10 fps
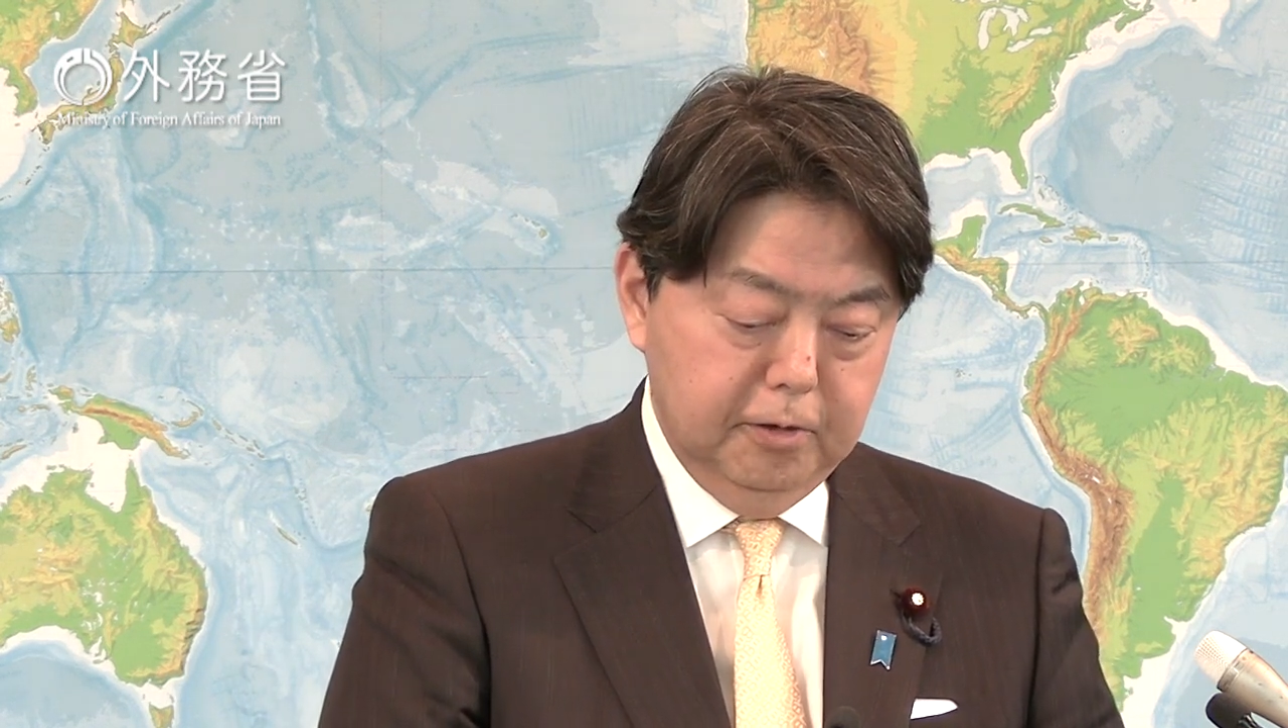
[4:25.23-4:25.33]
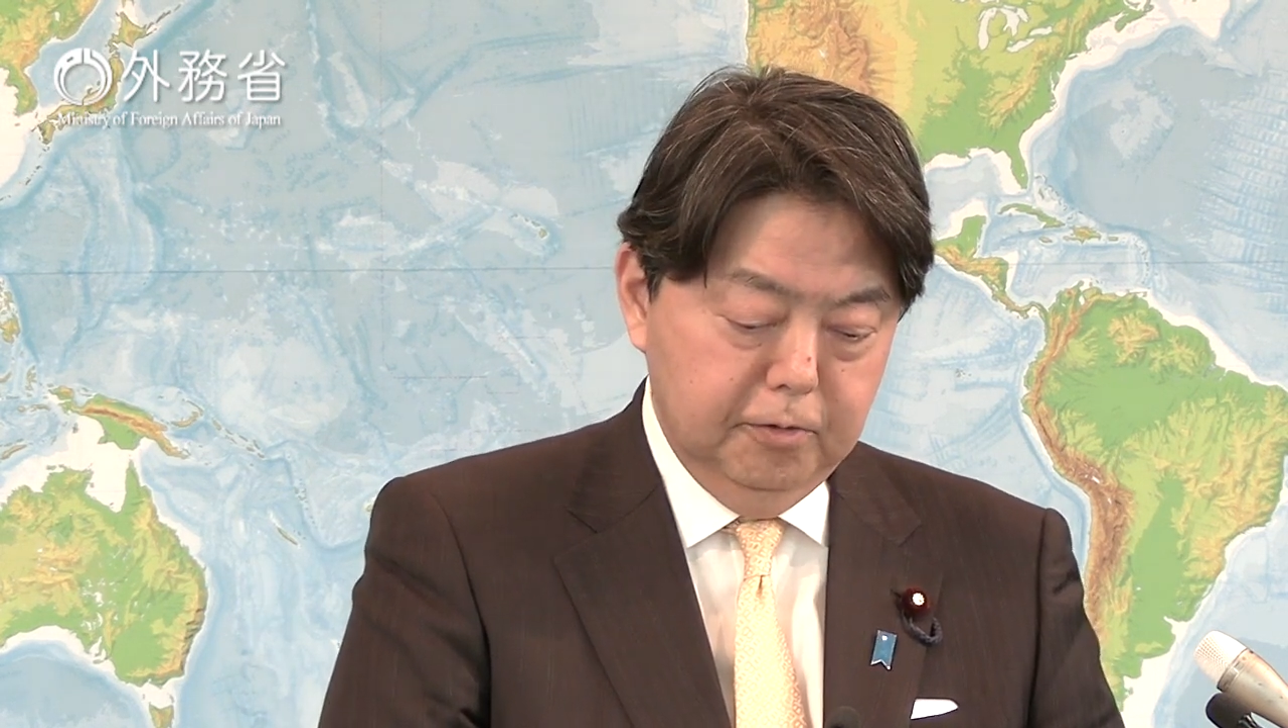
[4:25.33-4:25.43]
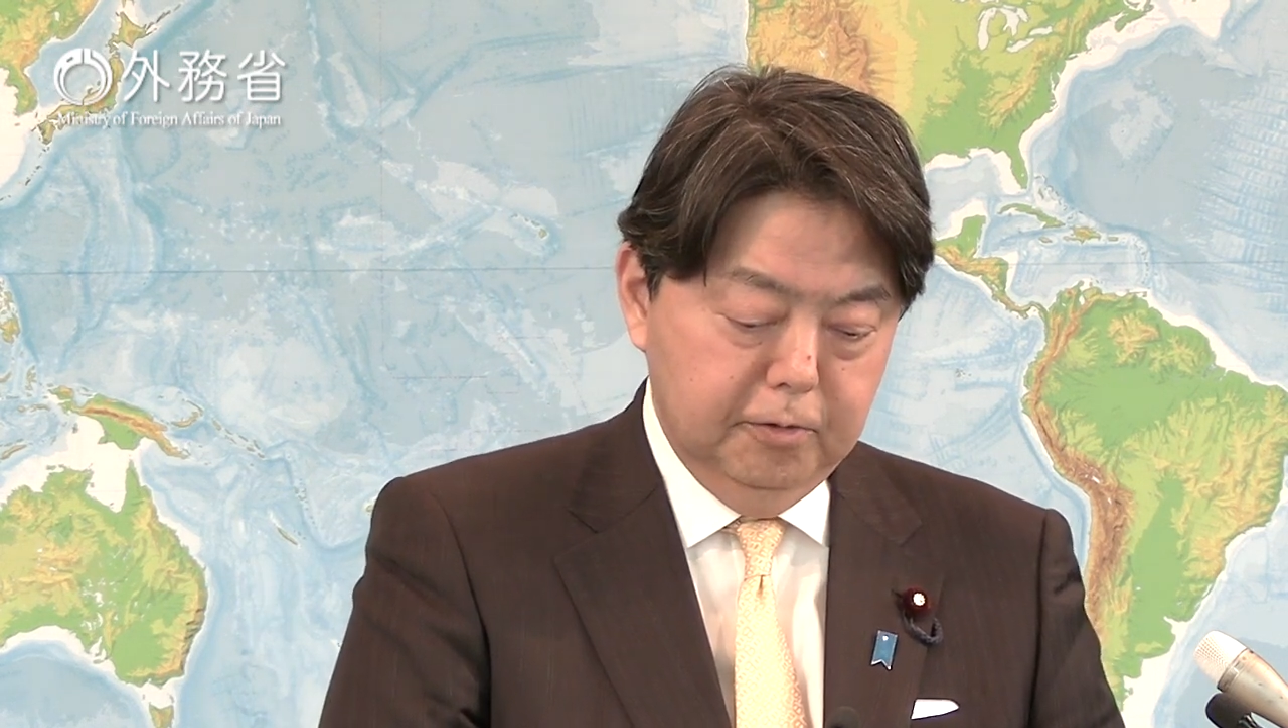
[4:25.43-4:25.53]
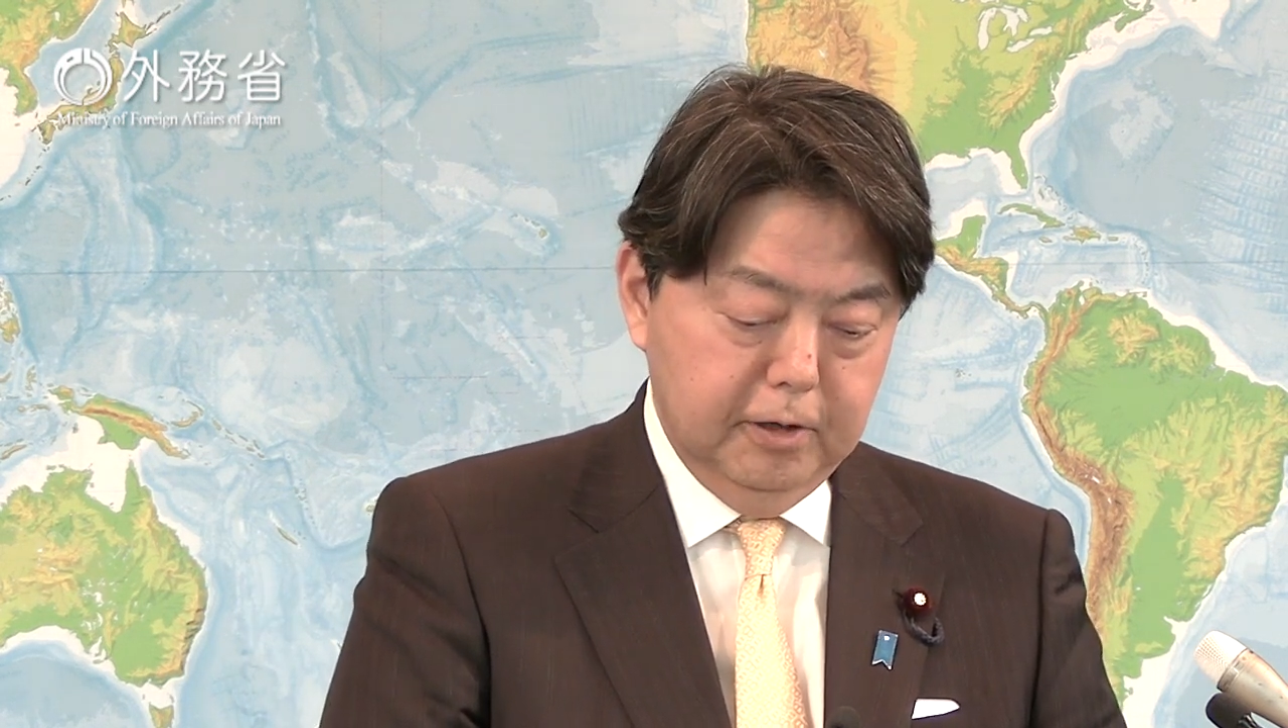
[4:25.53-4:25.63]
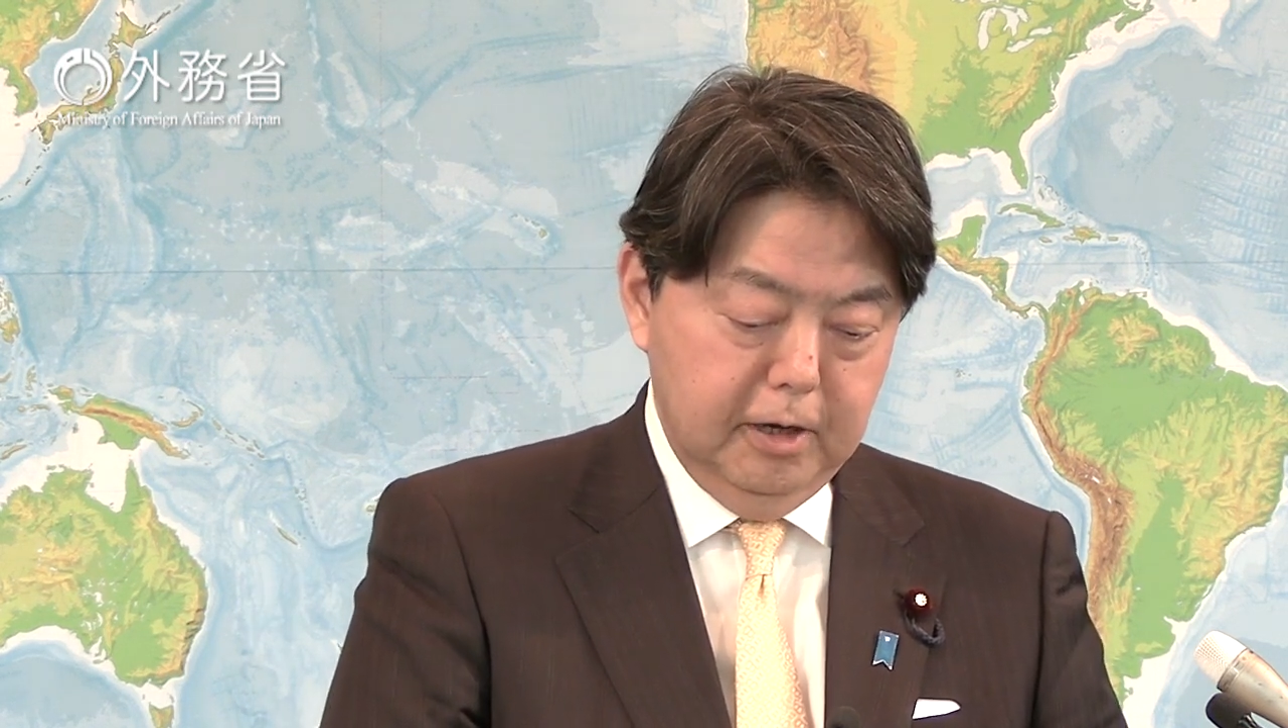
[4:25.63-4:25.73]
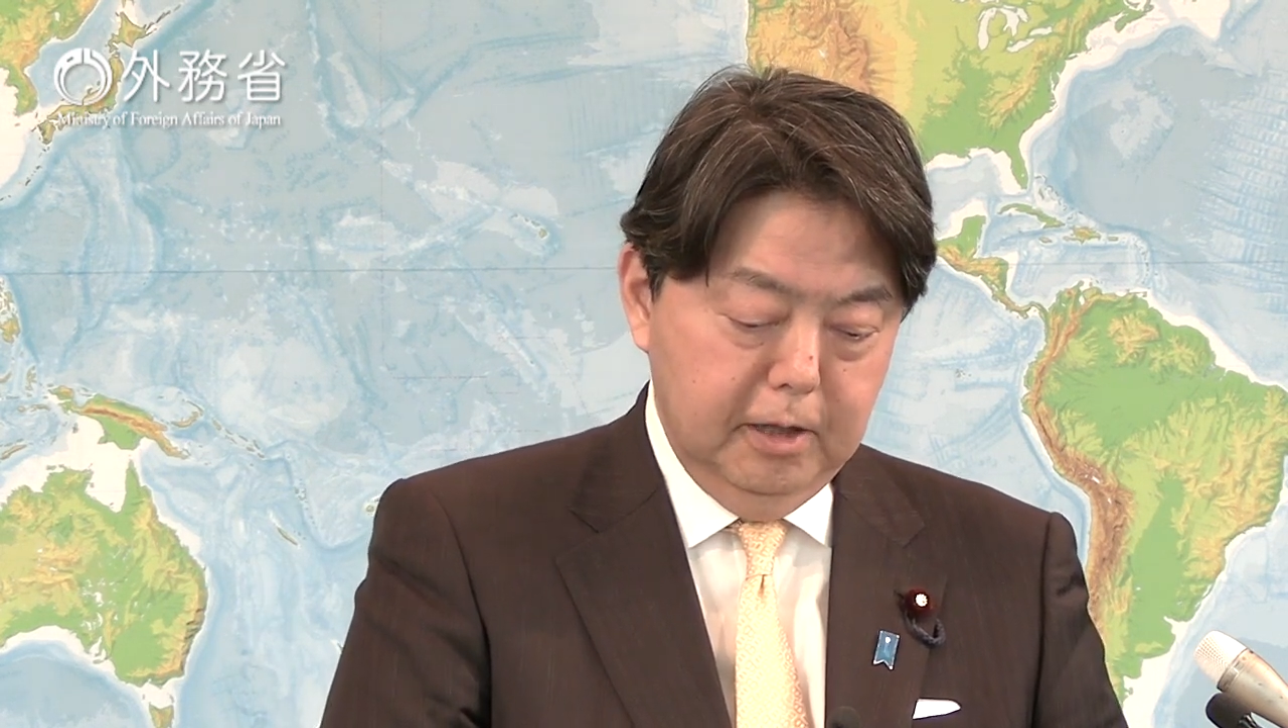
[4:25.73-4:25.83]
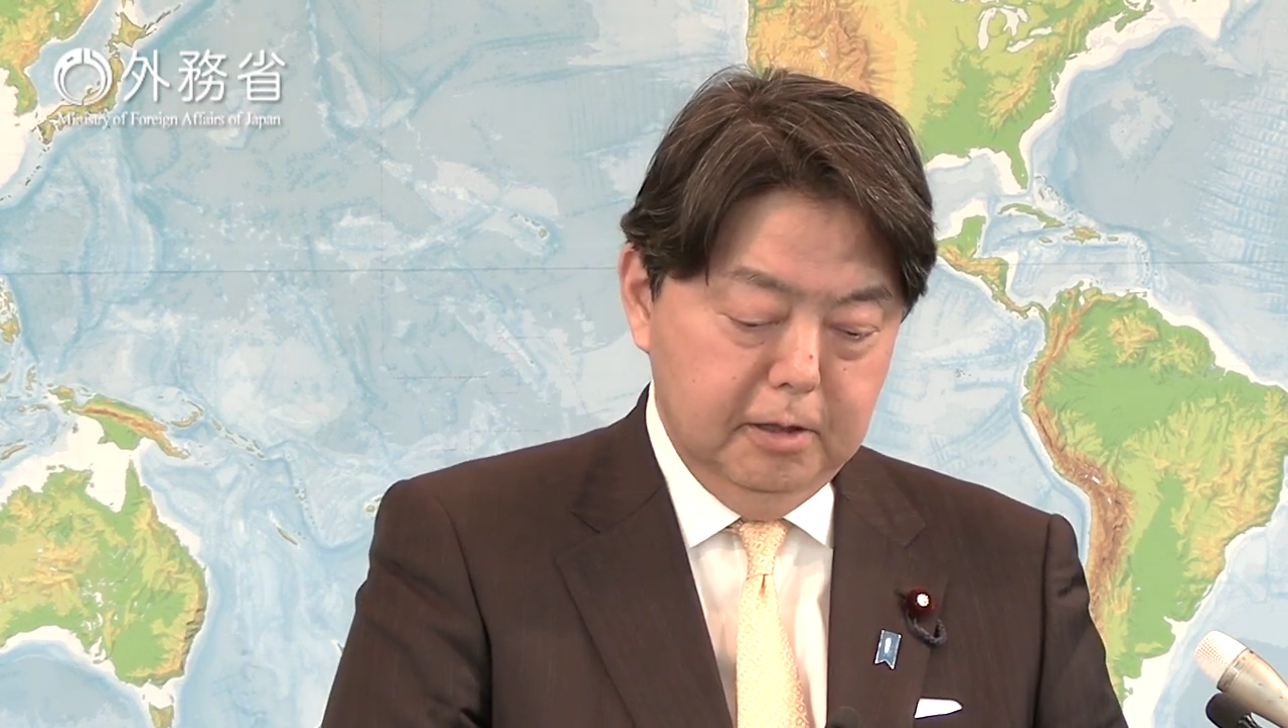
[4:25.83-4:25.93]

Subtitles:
and